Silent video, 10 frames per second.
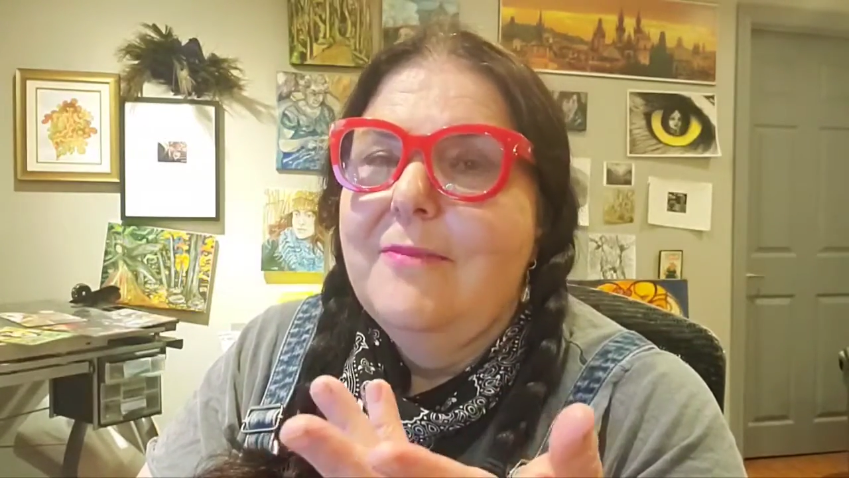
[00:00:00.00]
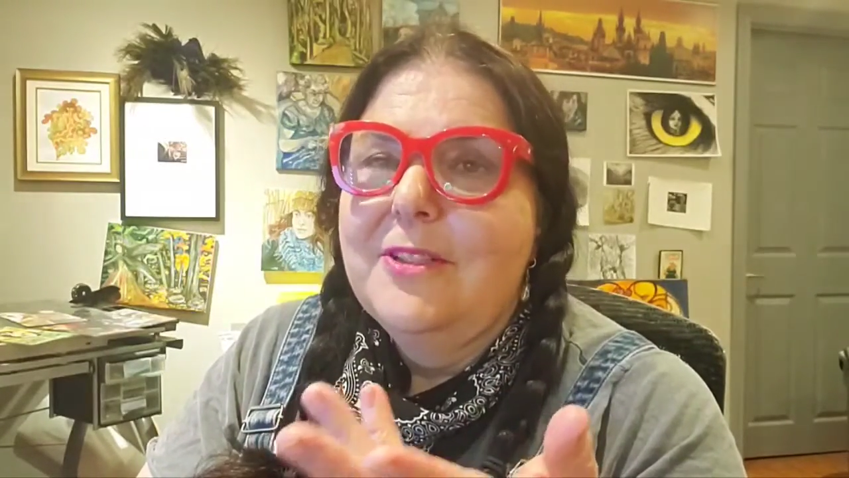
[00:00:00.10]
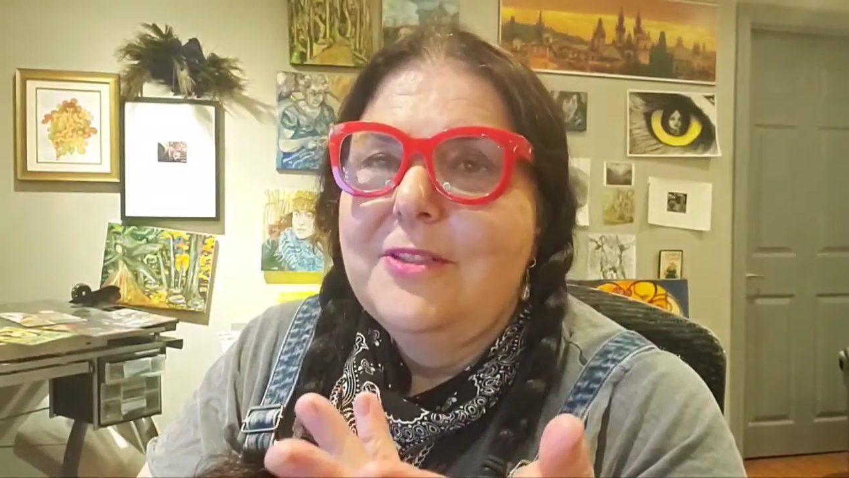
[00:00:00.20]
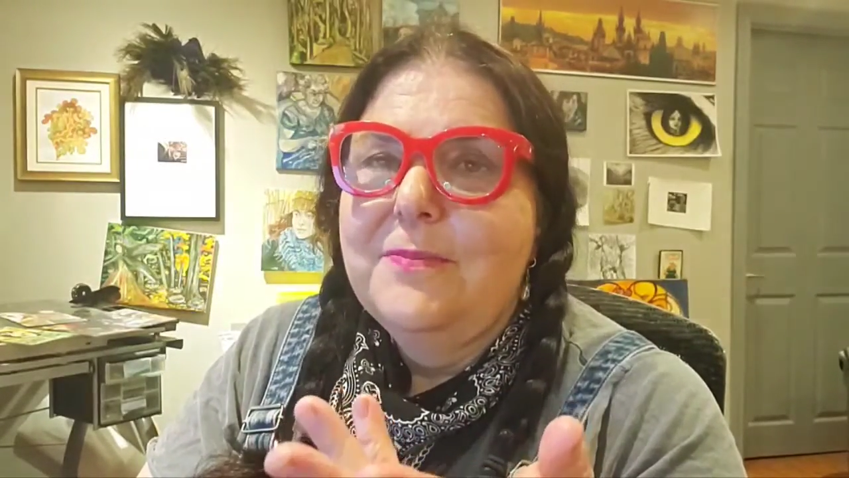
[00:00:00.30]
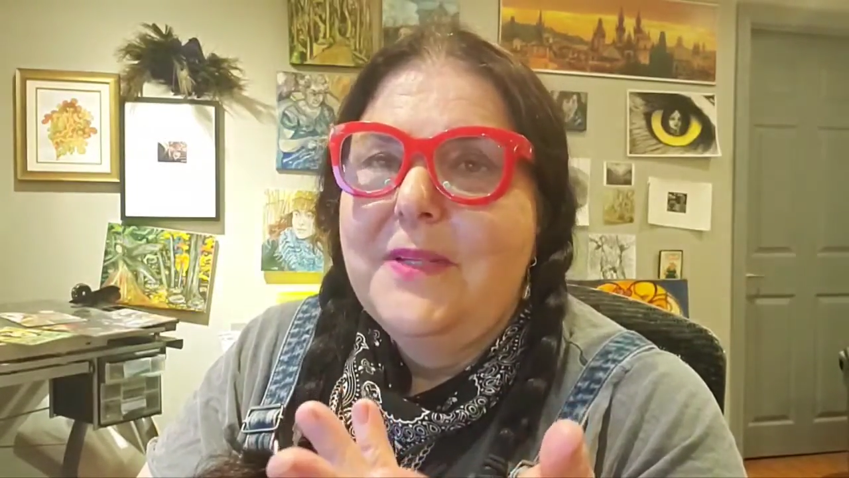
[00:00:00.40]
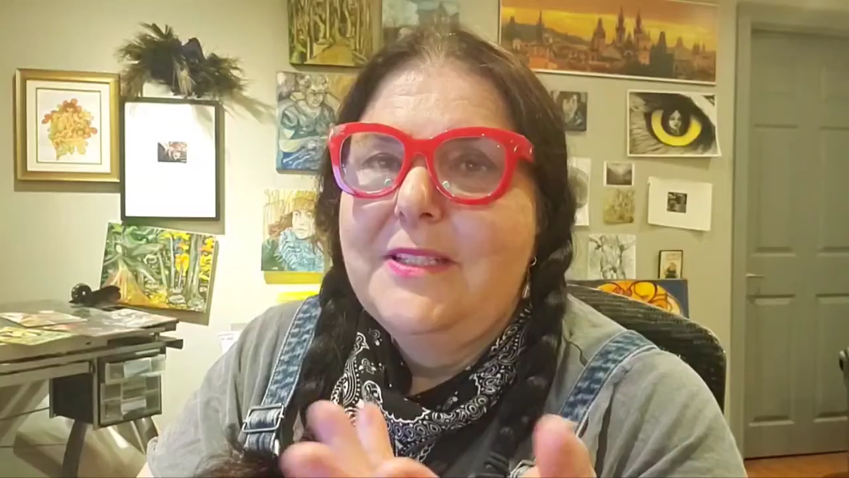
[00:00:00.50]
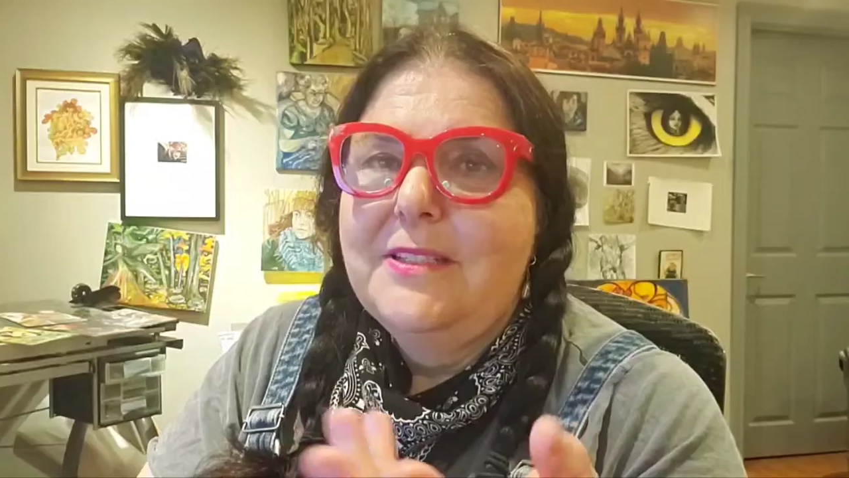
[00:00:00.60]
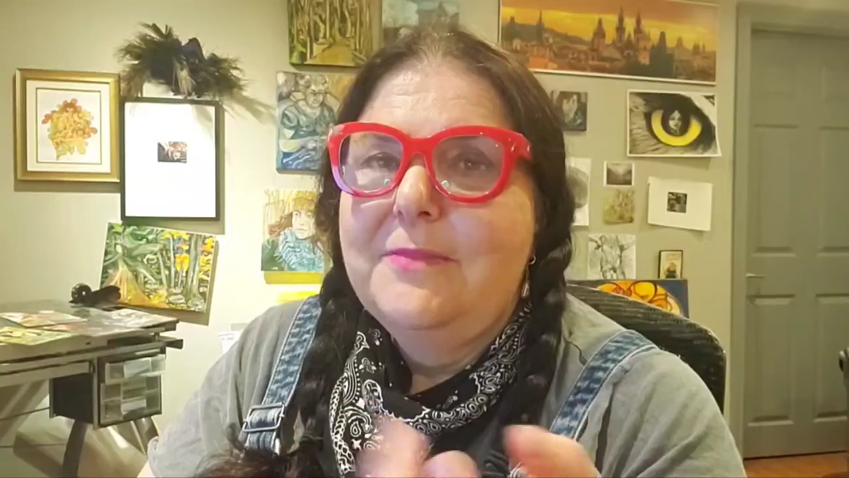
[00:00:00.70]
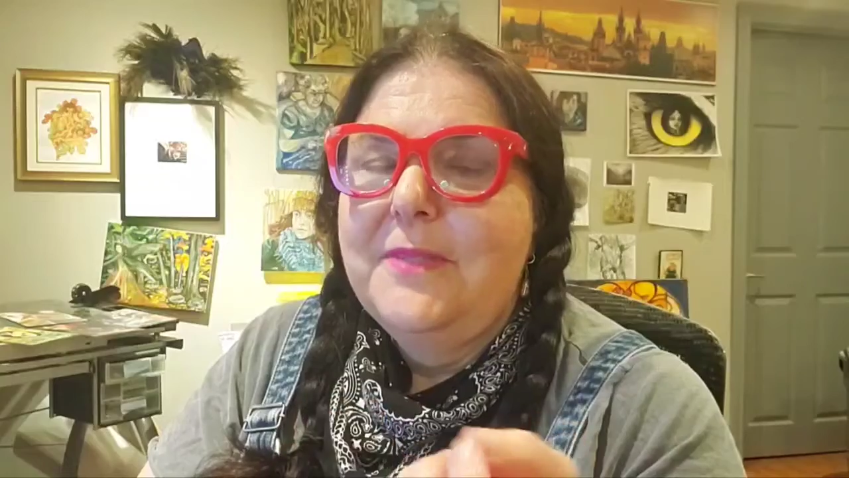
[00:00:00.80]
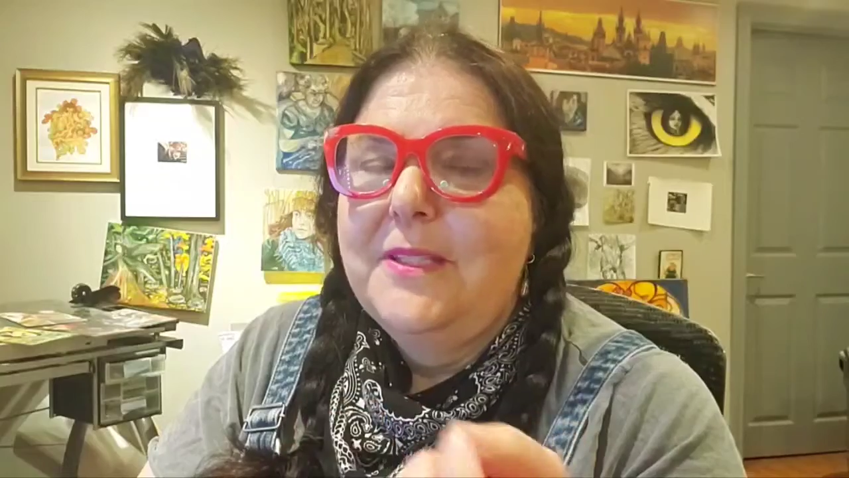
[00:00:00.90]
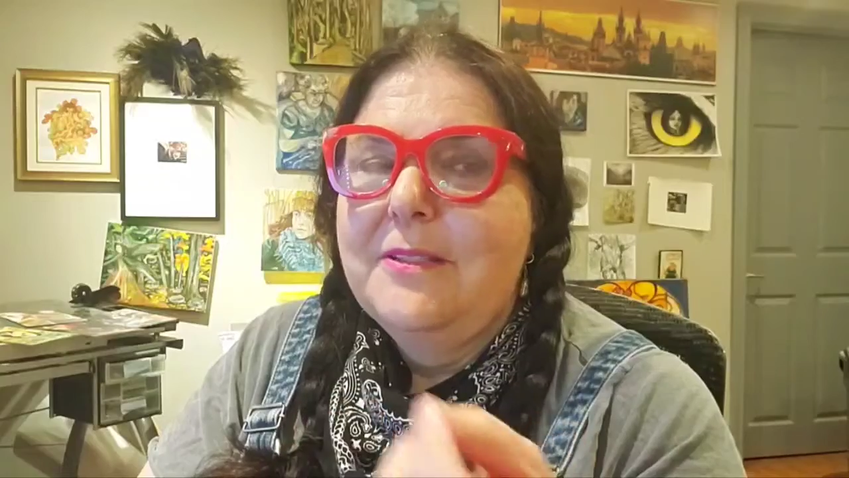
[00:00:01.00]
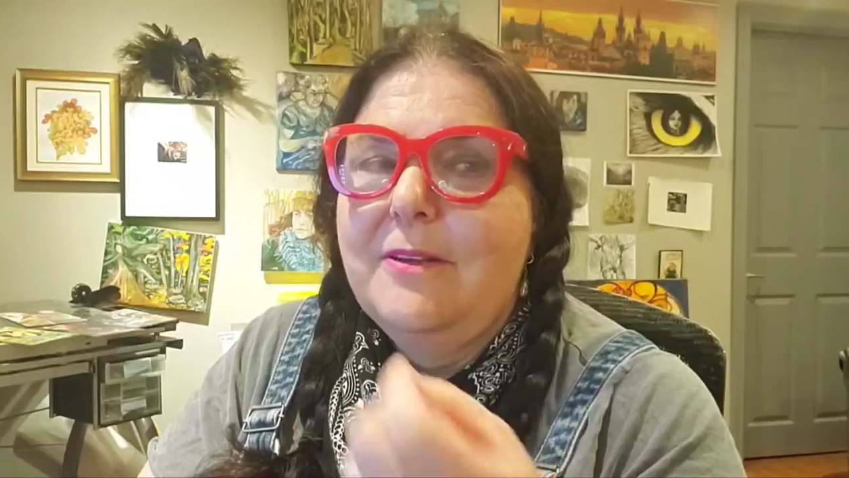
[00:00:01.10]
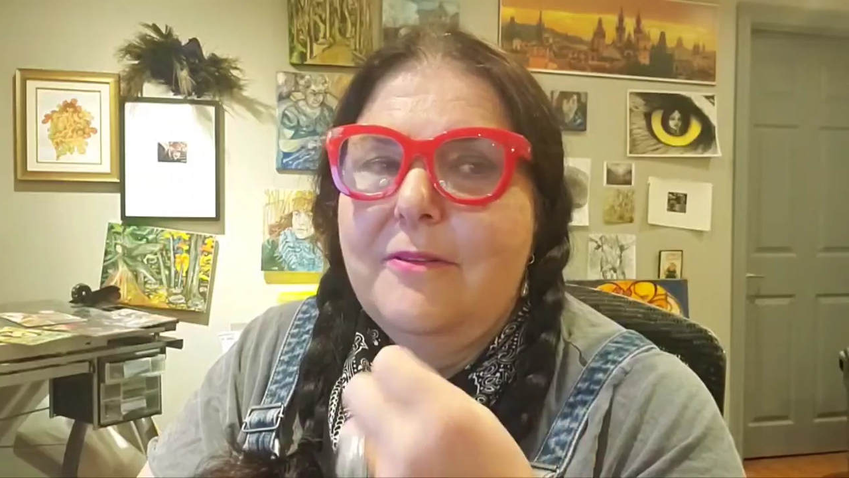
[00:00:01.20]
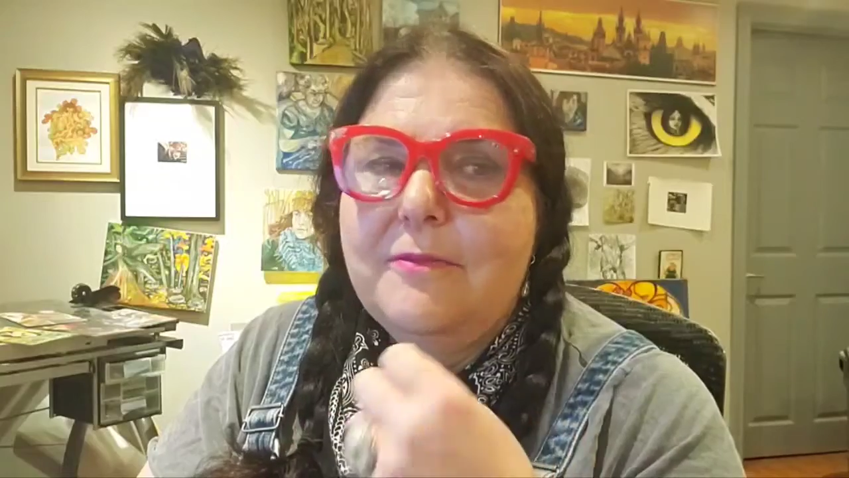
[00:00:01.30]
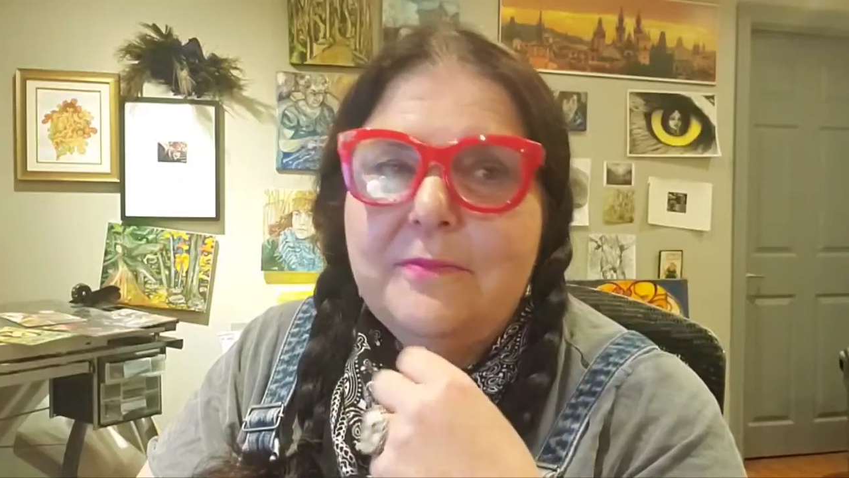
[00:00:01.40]
much space to be
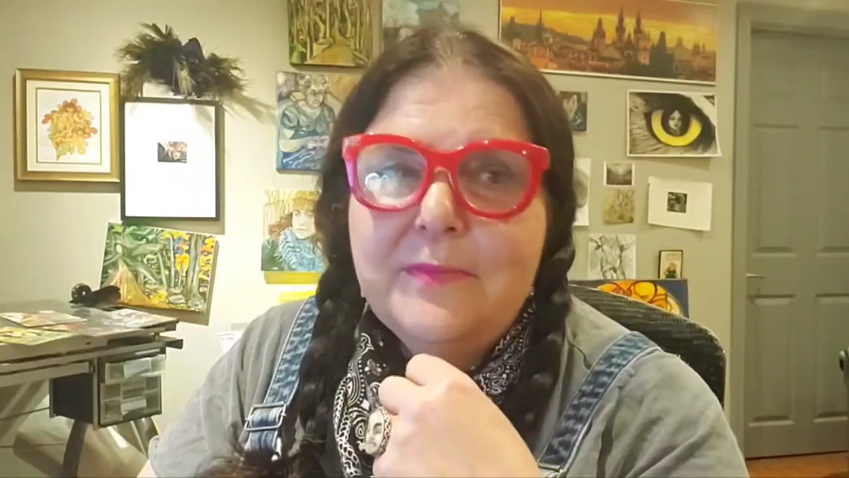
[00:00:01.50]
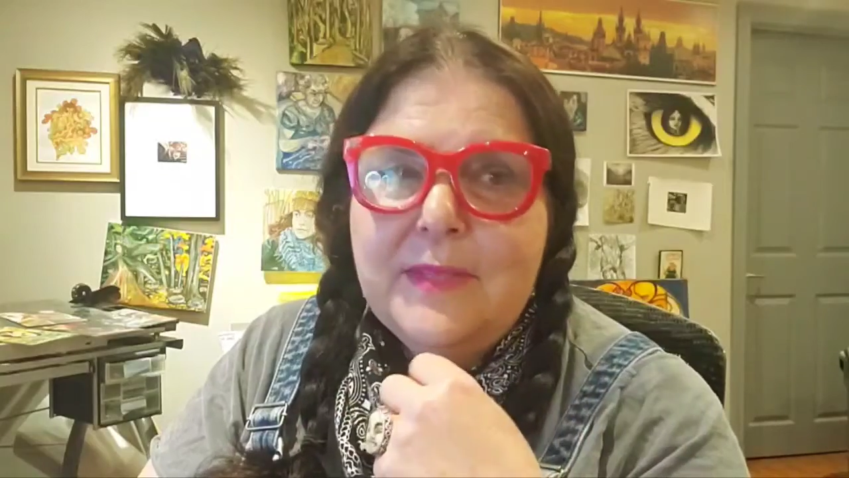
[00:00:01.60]
alone